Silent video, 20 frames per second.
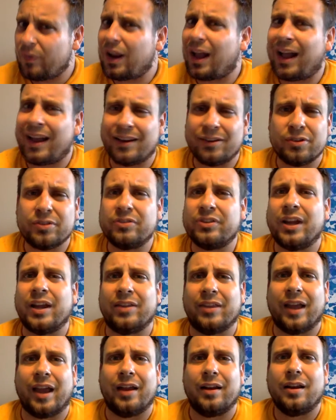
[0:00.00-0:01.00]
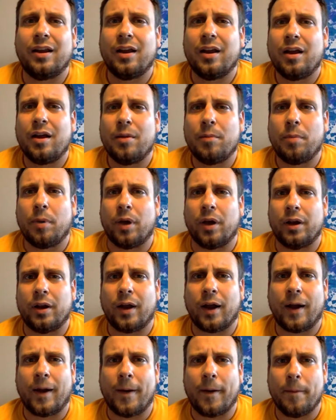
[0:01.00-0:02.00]
I understand that, but
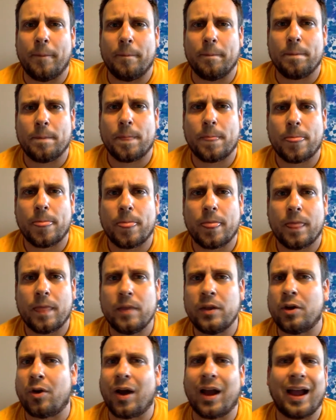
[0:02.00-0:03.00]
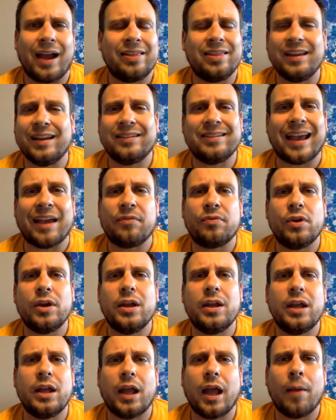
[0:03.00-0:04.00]
I think it's
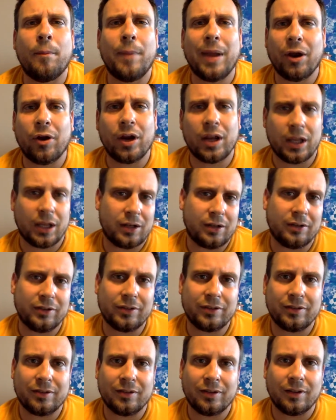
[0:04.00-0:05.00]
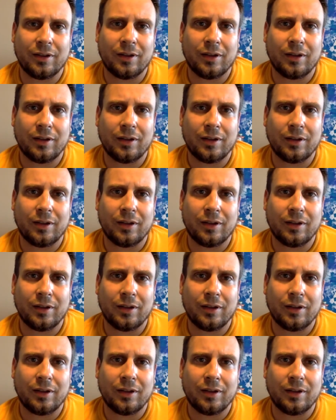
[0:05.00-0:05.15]
every American's